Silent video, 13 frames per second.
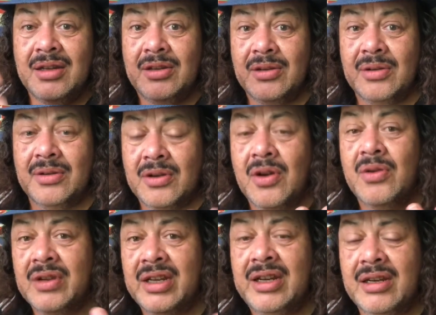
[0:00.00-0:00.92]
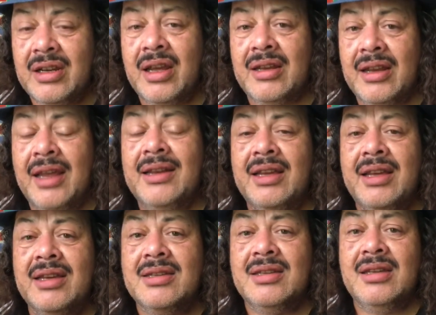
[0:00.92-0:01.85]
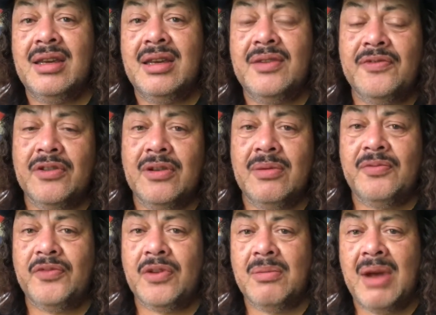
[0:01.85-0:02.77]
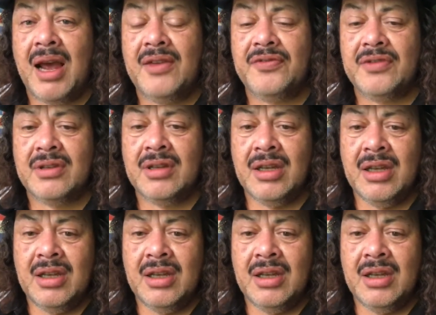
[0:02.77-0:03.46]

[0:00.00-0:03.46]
Yeah, go read at the XDA from Ivan.